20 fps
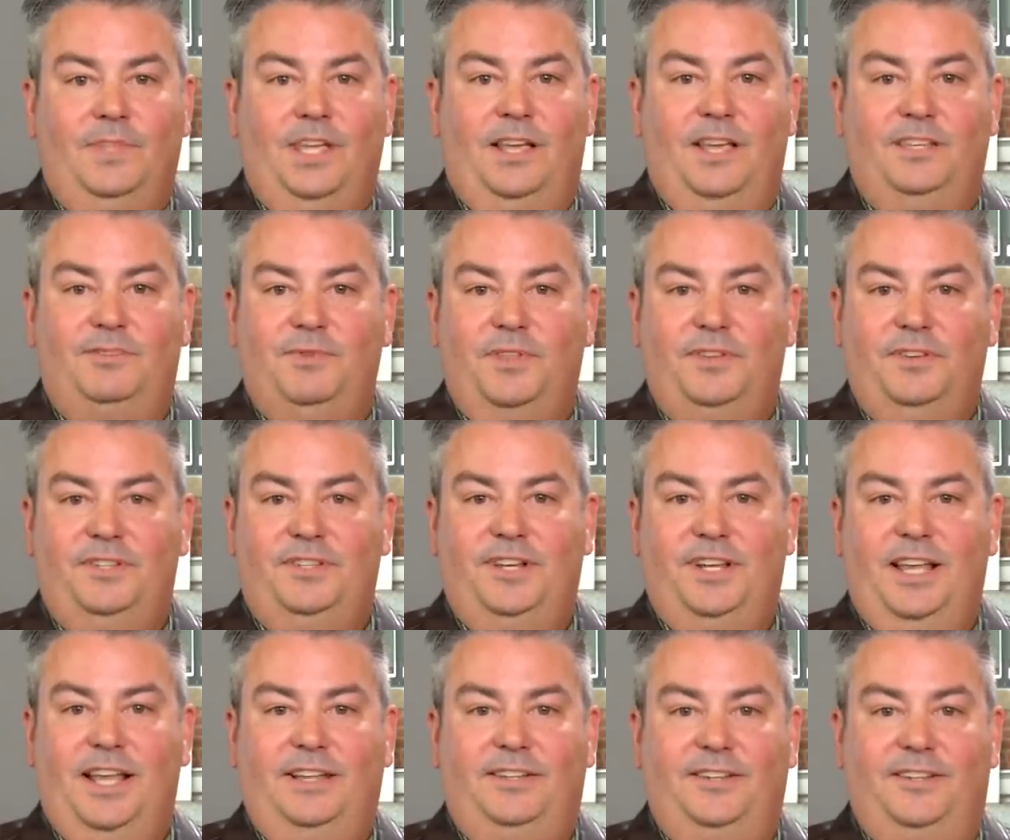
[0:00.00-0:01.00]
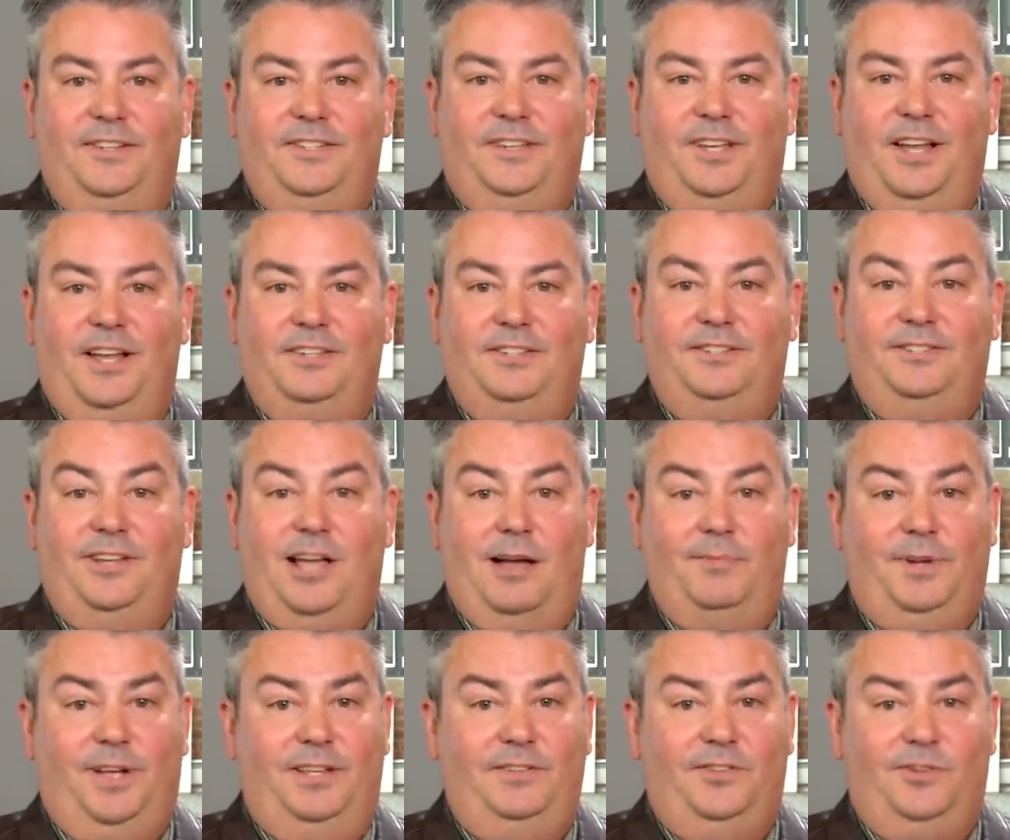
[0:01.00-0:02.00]
He's with us today to discuss
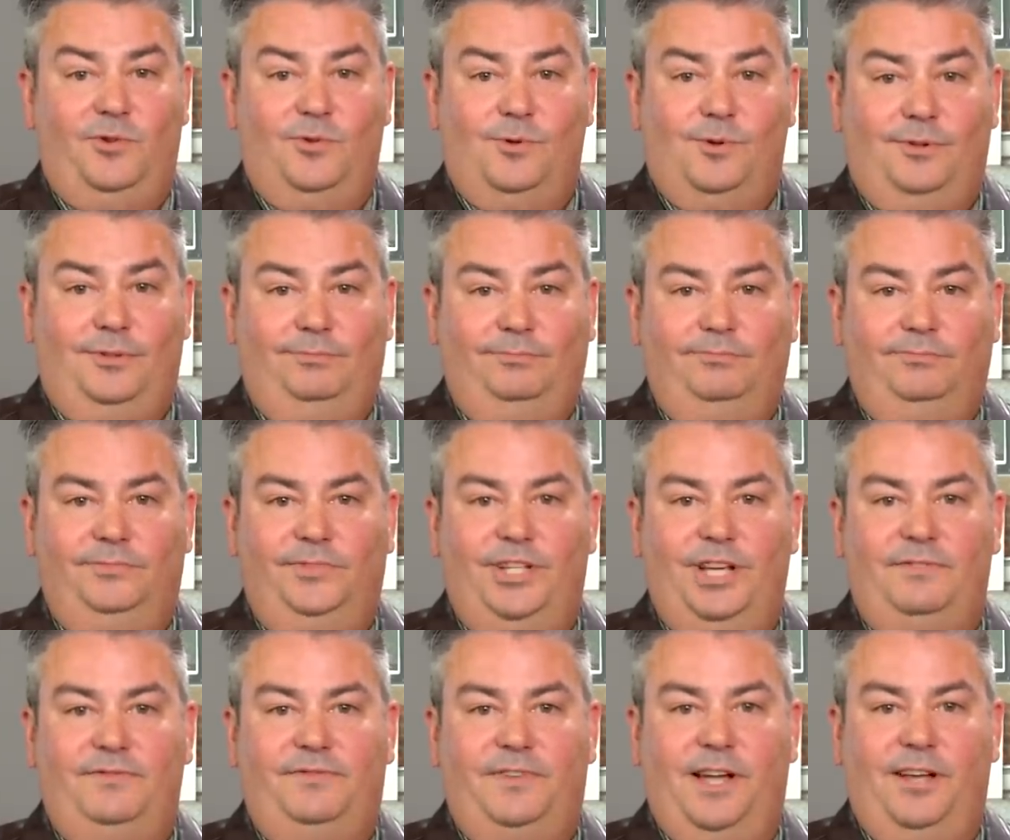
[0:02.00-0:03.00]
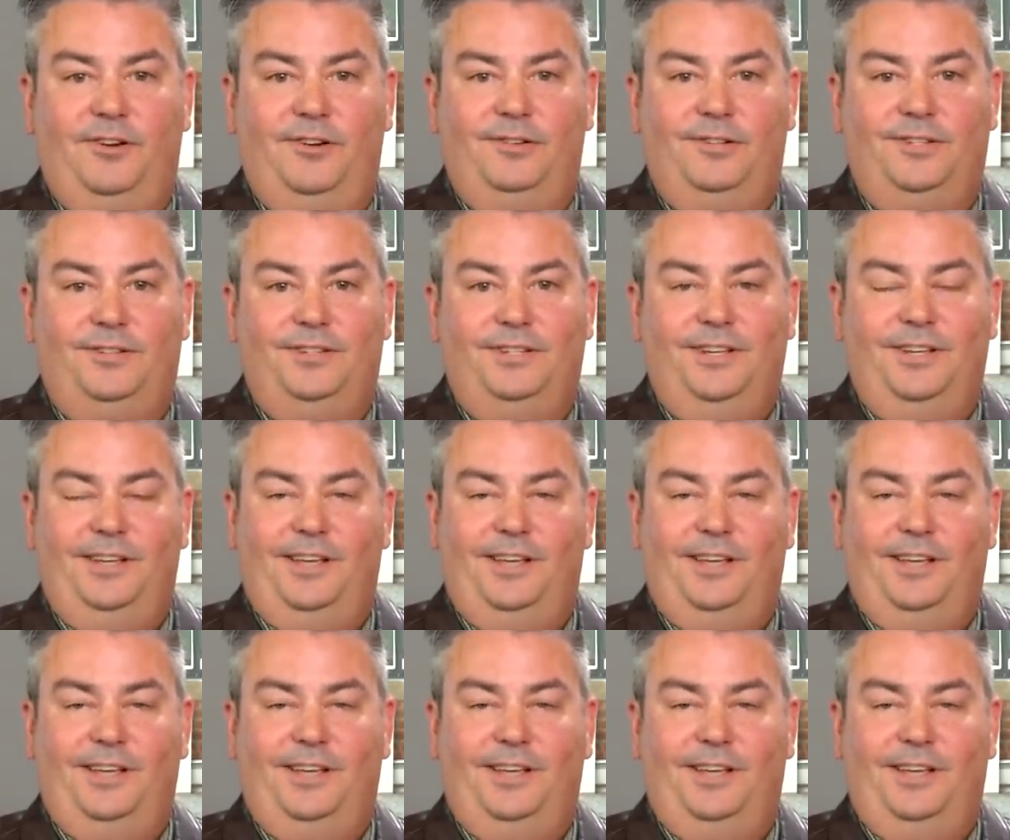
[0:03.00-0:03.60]
Top Gun school, jet fighters,